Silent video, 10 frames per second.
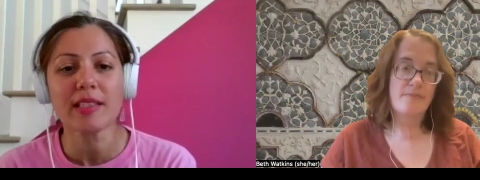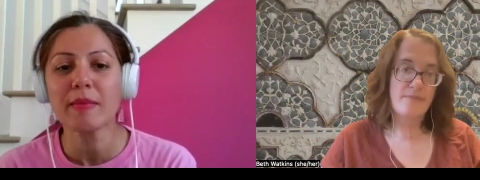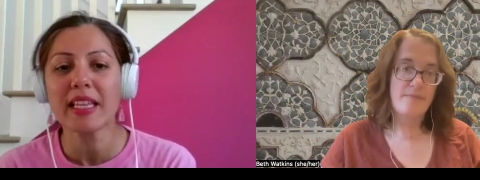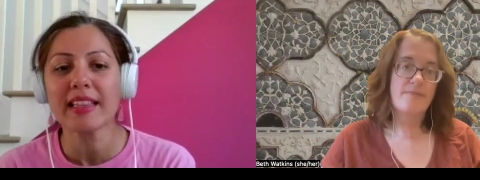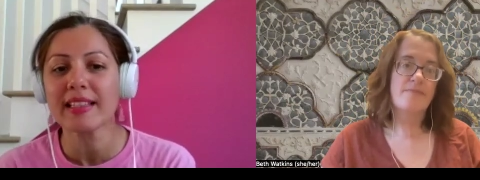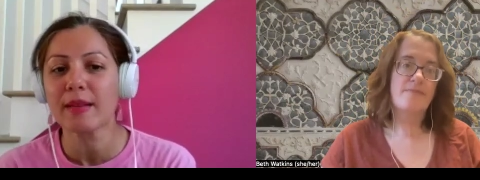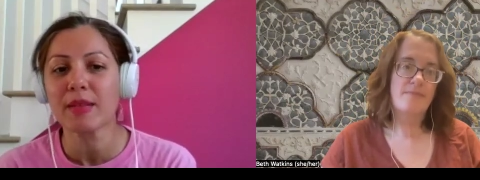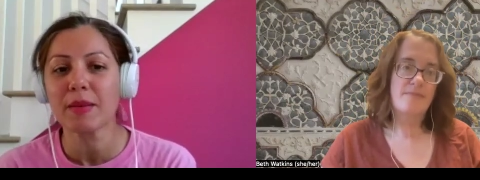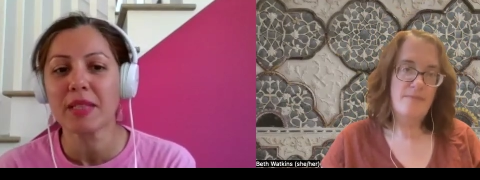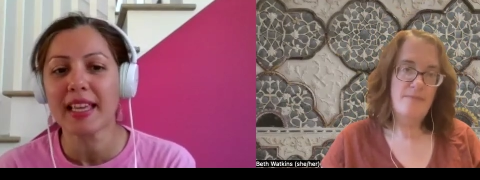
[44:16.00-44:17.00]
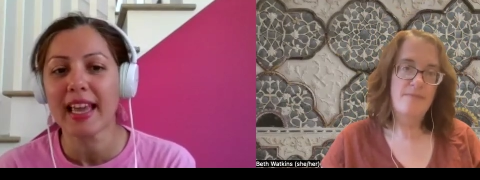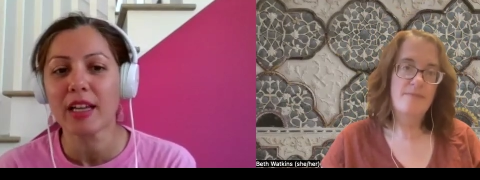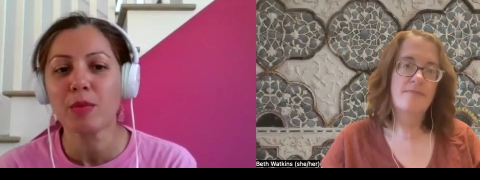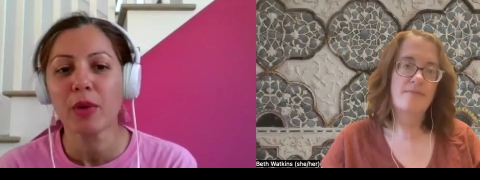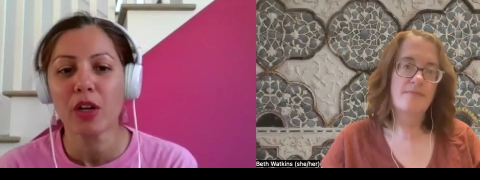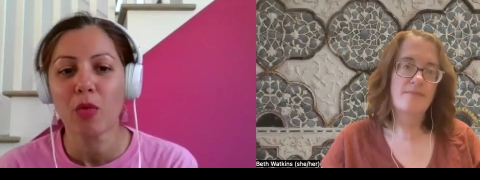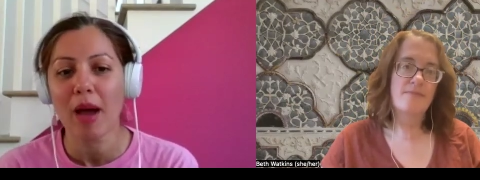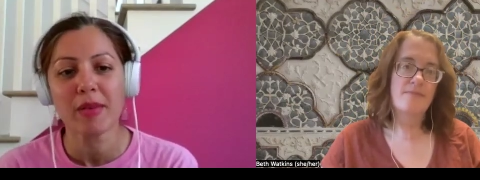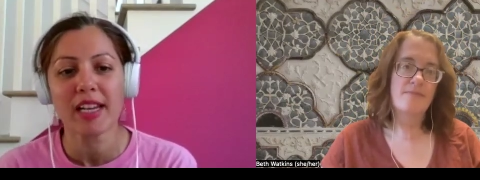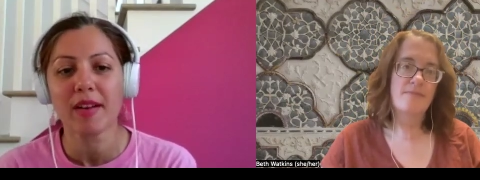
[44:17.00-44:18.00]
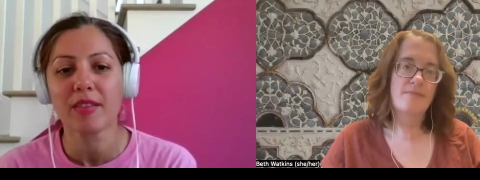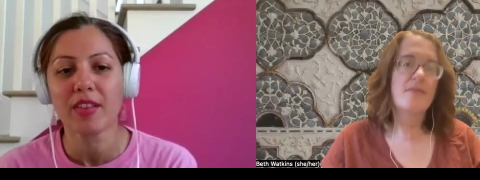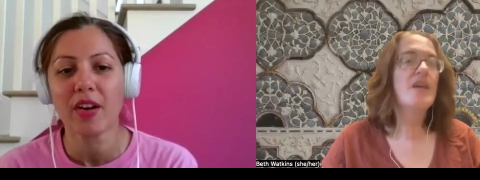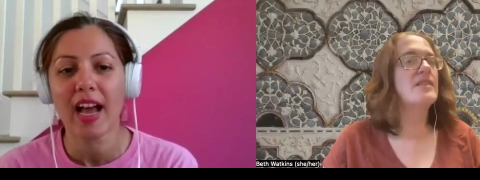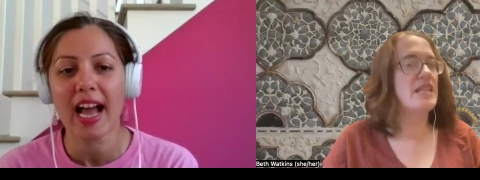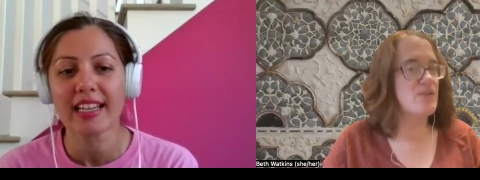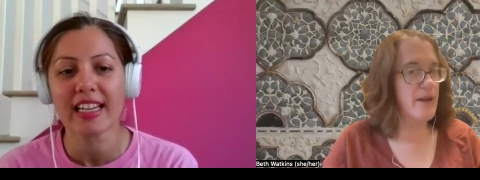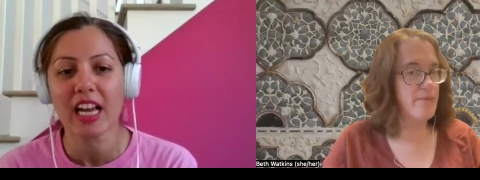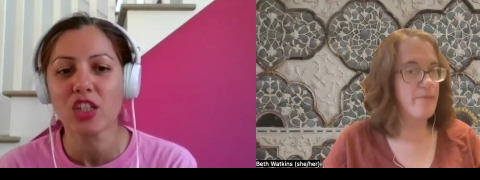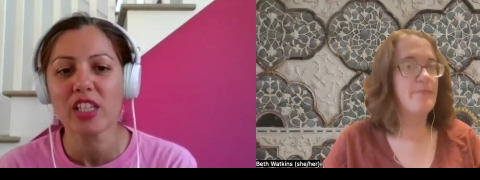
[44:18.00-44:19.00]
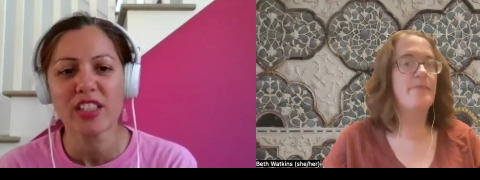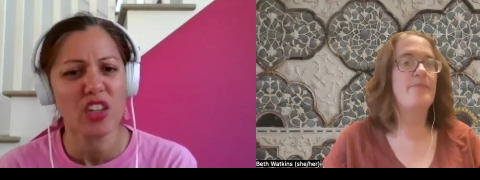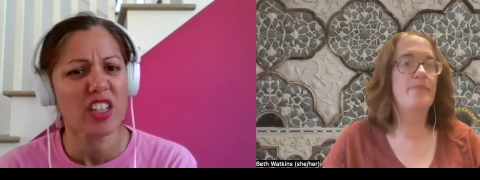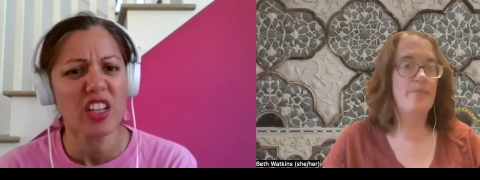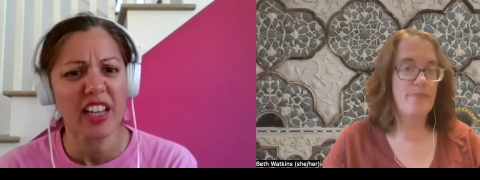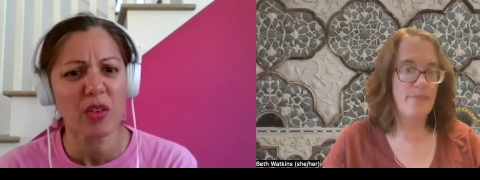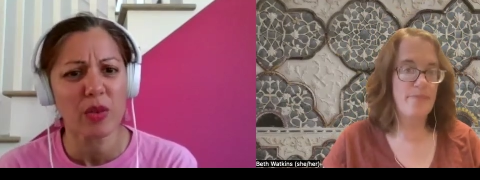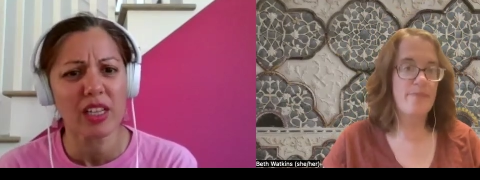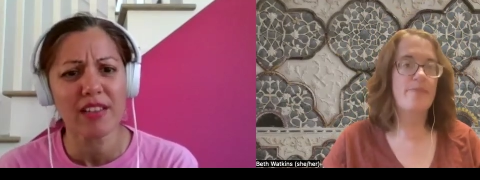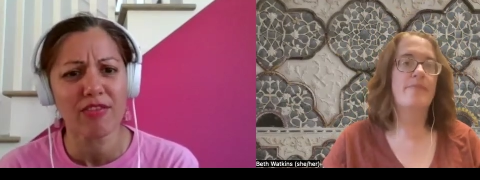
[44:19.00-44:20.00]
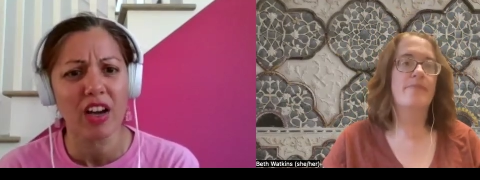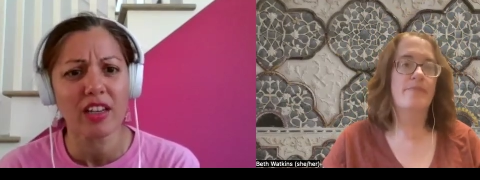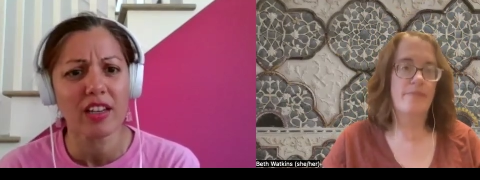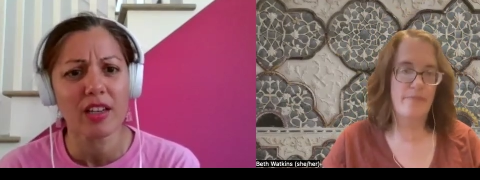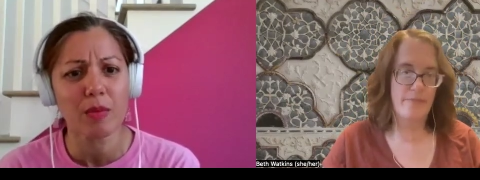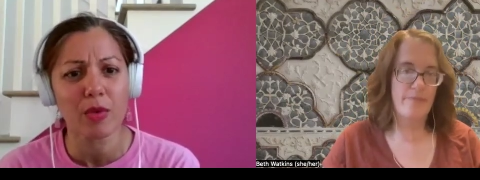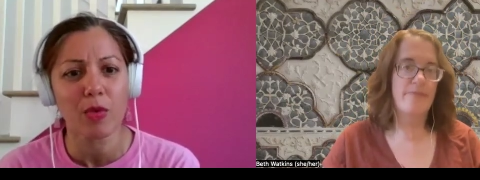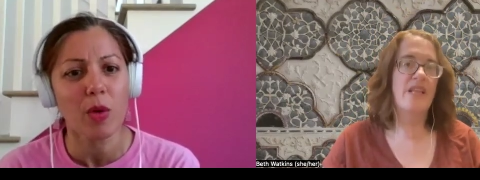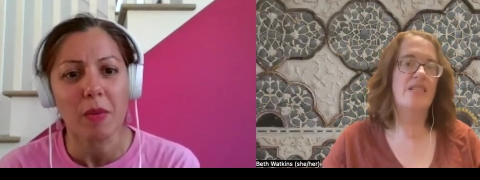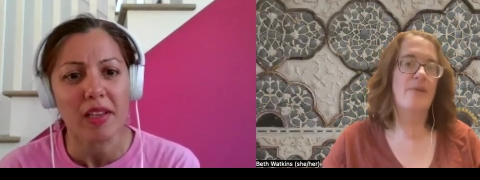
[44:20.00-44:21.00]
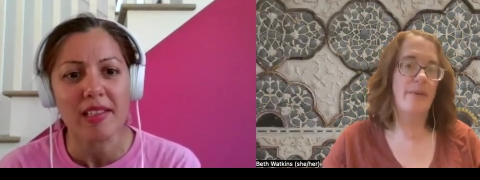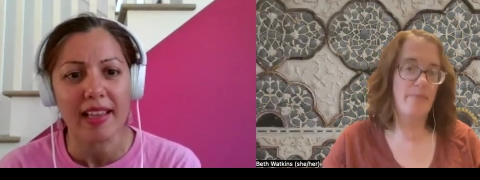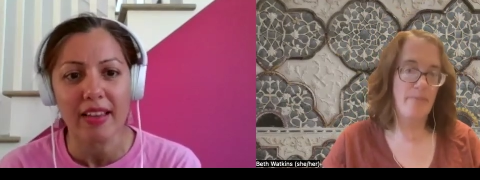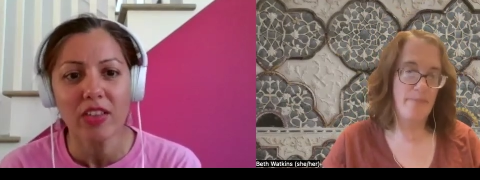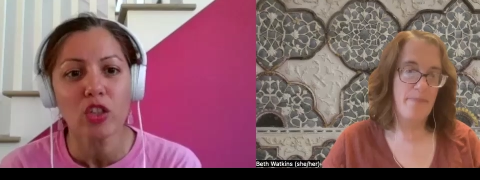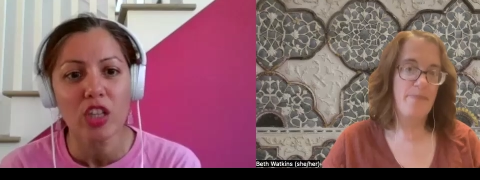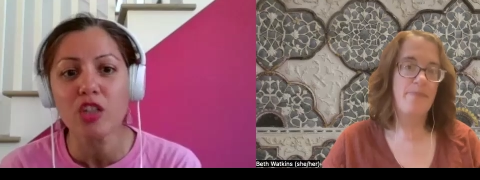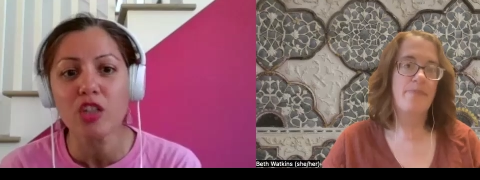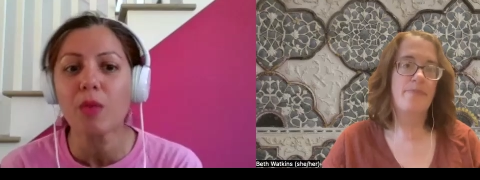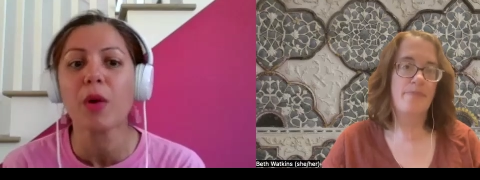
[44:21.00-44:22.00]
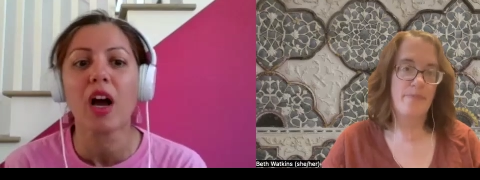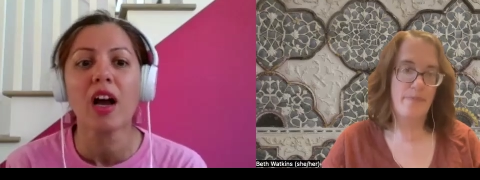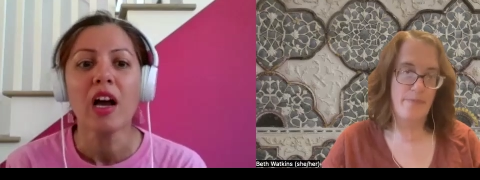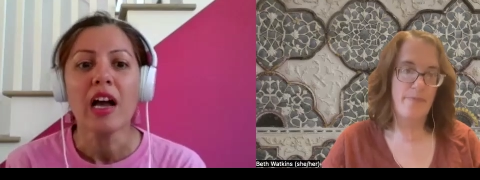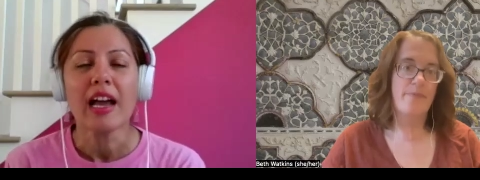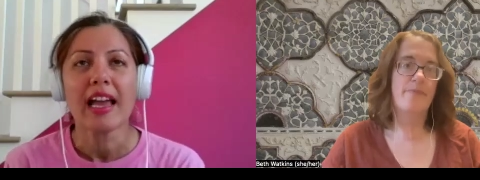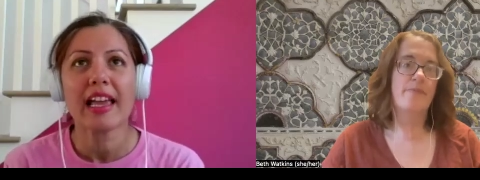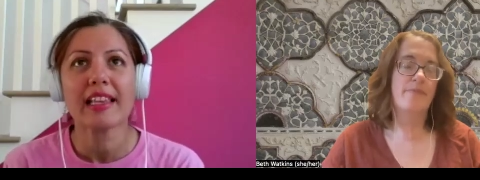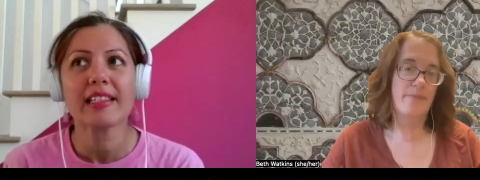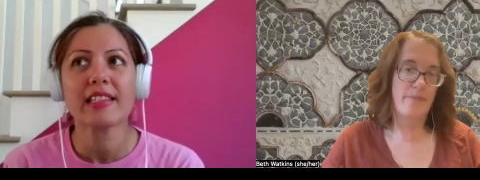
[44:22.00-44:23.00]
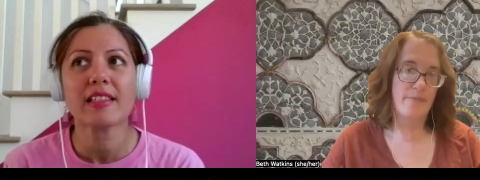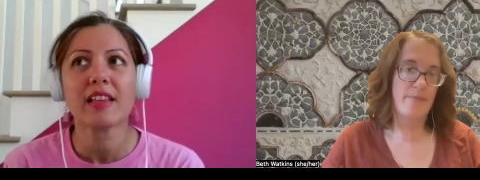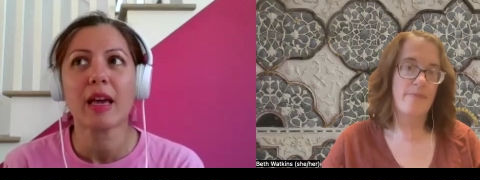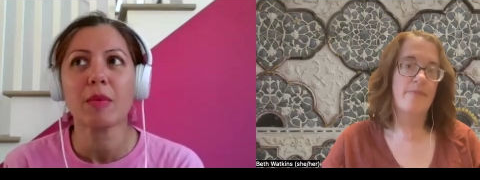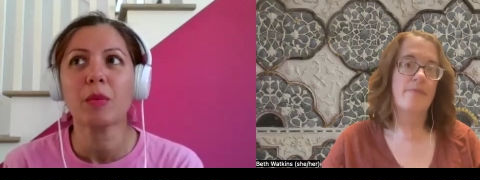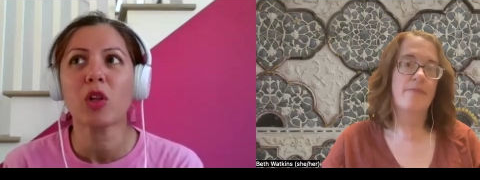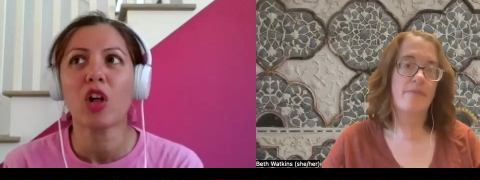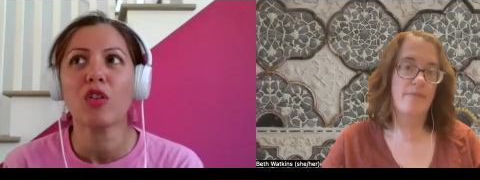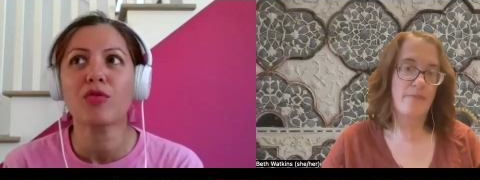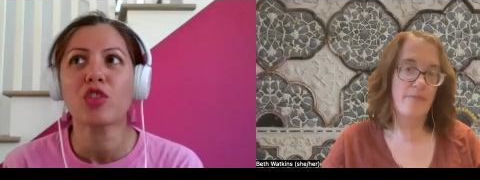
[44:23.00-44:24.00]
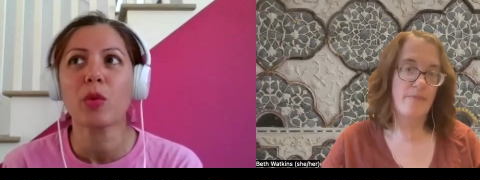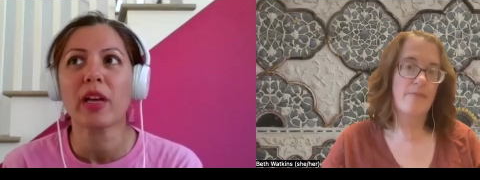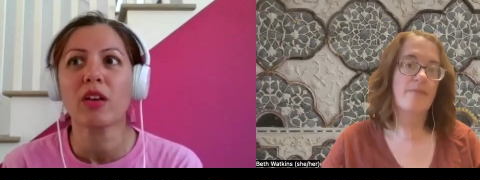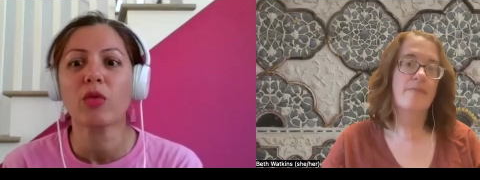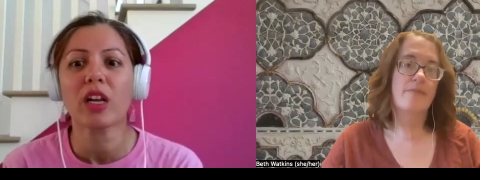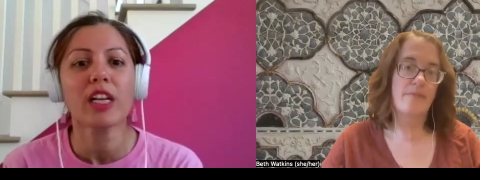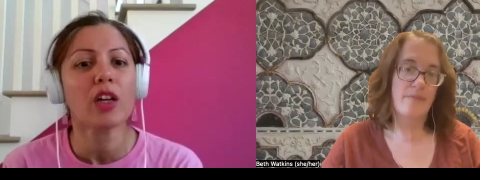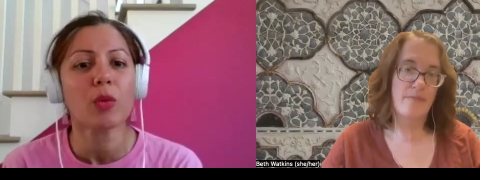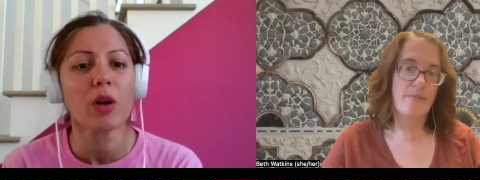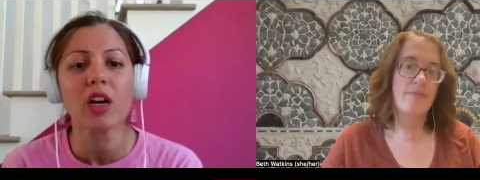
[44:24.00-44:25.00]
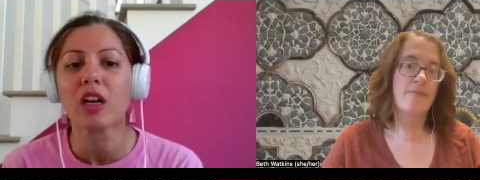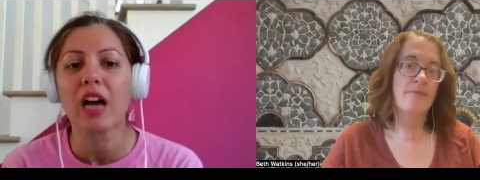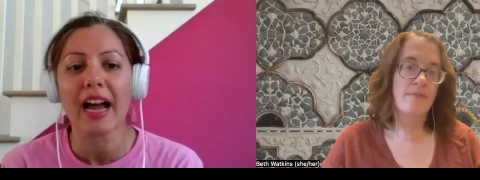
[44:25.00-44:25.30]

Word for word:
Speaker 1: mean that sometimes they can't pull a rabbit out of their hat and That's actually right. turn in like a really fun and good performance. That's like right. even Uday Chopra is capable of doing really good work.